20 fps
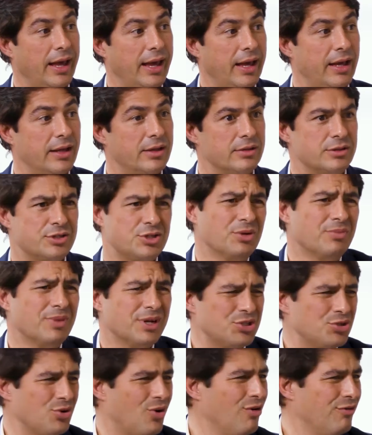and too
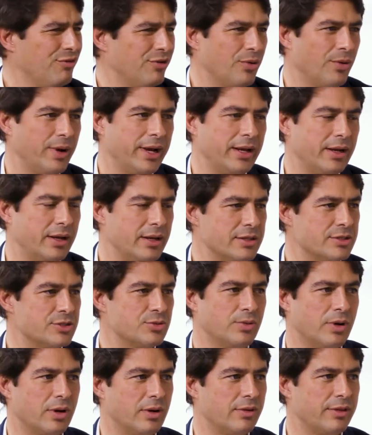much overweight
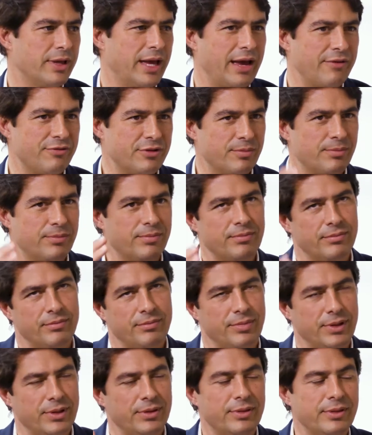as well. They have to
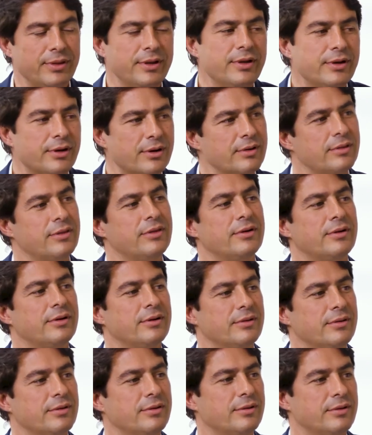be near
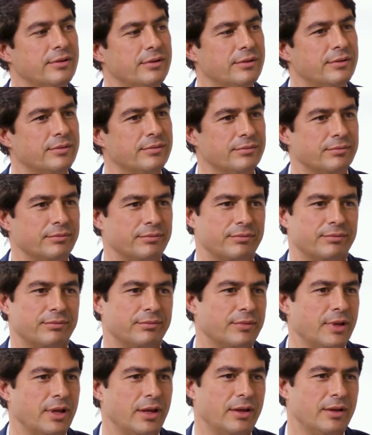their
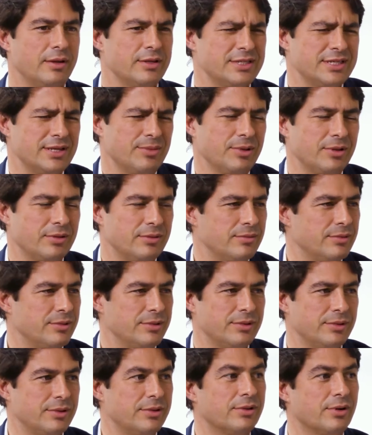similar,
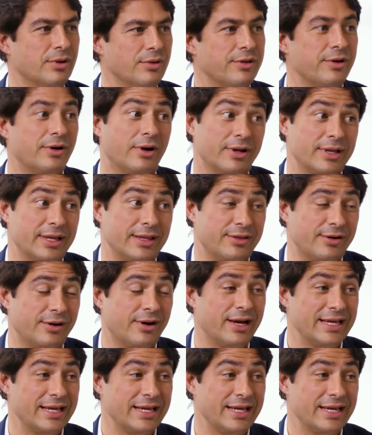you know, their